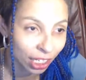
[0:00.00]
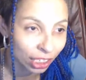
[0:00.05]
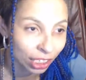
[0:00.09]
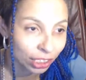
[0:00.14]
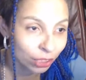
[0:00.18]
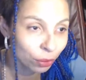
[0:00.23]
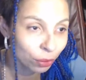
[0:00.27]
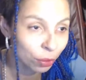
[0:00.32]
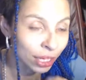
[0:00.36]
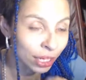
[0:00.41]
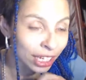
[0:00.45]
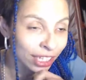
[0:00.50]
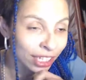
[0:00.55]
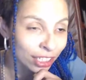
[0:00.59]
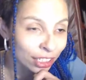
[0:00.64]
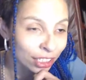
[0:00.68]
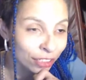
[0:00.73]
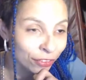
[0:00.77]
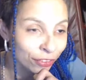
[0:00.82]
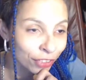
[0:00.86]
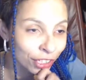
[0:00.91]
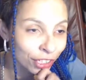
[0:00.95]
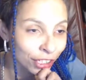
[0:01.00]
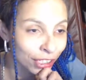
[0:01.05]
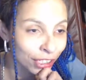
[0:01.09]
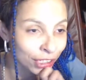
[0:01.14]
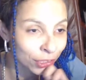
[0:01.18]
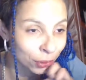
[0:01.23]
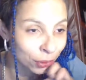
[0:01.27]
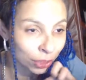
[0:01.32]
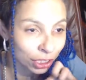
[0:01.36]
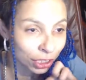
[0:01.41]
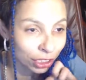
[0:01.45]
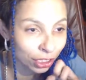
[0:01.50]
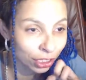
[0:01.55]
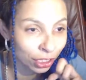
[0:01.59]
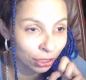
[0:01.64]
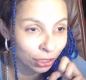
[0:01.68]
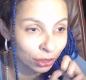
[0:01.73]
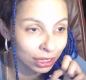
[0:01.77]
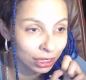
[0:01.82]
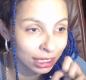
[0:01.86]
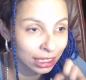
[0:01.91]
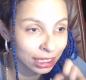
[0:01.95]
So where introverted intuition
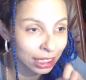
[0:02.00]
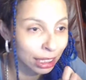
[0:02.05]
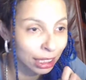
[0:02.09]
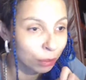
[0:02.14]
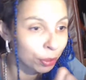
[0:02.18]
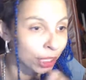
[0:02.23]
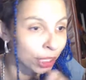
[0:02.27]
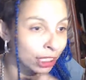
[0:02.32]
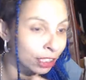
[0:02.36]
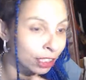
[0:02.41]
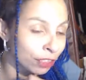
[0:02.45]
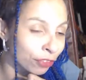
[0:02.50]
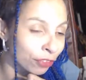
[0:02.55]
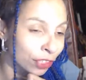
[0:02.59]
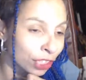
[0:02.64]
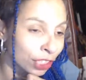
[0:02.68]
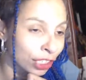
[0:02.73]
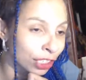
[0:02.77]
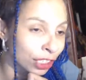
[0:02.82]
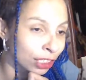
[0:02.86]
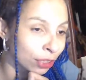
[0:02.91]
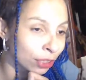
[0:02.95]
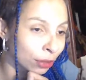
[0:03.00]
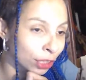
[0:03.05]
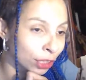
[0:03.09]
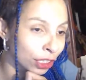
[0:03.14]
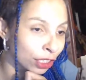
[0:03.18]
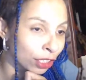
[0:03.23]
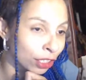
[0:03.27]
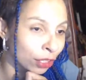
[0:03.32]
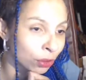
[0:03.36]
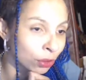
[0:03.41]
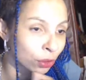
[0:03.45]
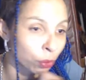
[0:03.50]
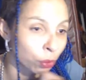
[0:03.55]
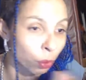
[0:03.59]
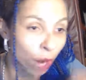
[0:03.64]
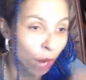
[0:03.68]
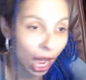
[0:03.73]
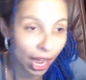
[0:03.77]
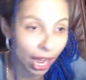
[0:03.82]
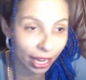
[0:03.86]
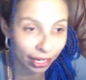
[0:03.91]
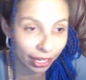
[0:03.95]
goes deep, extroverted intuition goes
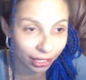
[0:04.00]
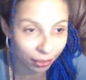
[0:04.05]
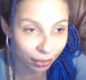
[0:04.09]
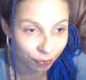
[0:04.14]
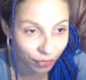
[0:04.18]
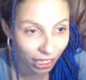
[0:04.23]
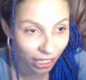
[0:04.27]
wide.